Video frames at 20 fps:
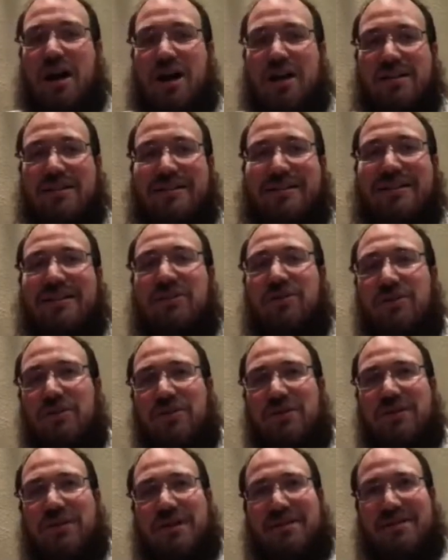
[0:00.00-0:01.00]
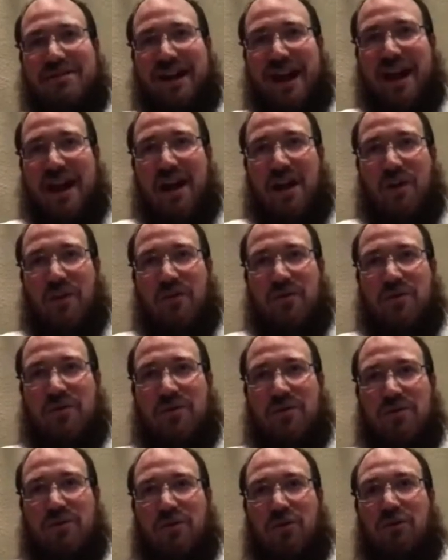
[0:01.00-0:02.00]
deduce it down
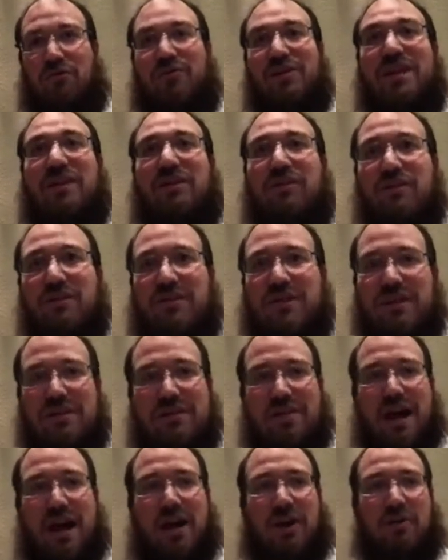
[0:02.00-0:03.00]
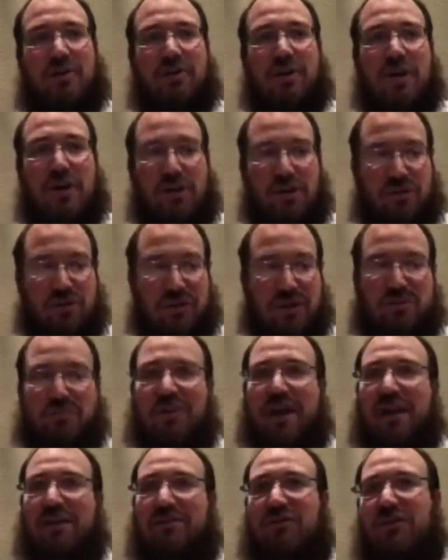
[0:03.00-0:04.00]
or reduce it down to its
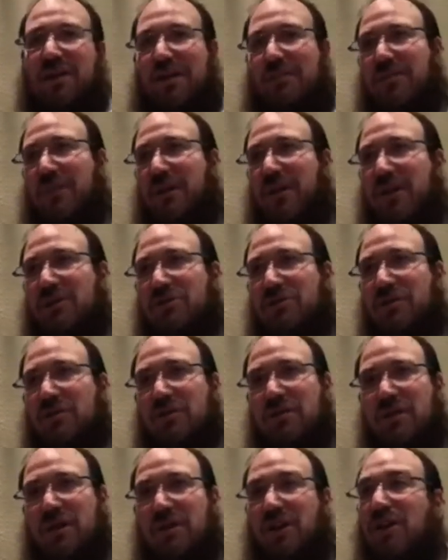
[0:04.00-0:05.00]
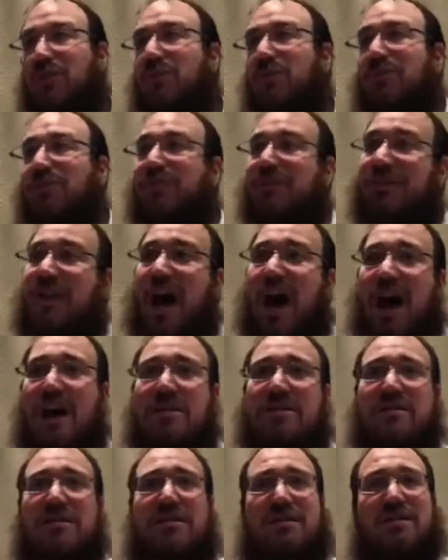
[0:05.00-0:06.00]
practical application. Another word for
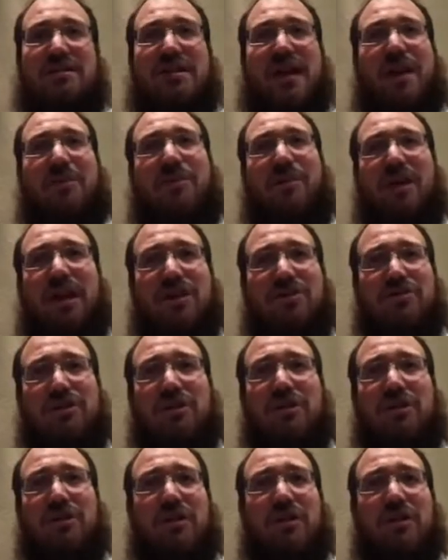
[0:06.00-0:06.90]
Das is the application.